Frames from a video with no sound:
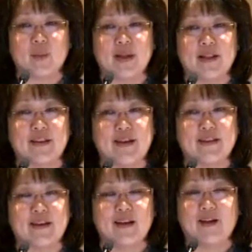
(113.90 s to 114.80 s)
and
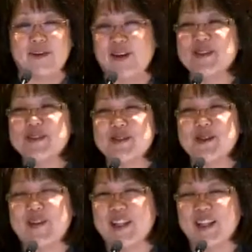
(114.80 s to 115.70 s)
we also
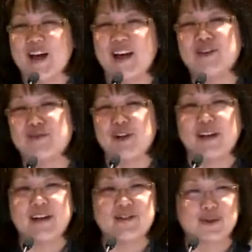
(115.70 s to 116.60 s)
know a lot of
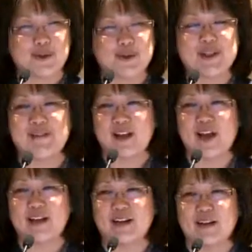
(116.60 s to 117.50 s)
schools have
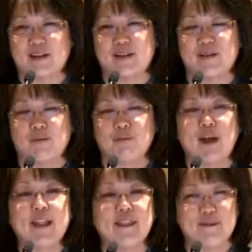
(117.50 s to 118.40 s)
not
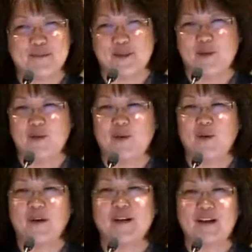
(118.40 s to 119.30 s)
read them or
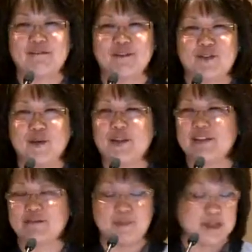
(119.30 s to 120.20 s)
are not totally
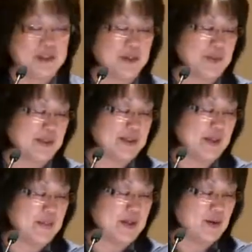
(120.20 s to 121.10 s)
familiar with
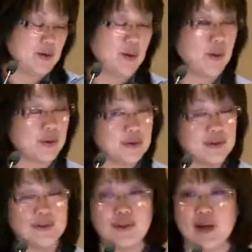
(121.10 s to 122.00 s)
them, or
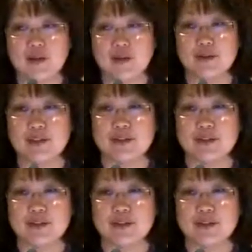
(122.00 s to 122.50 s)
do not totally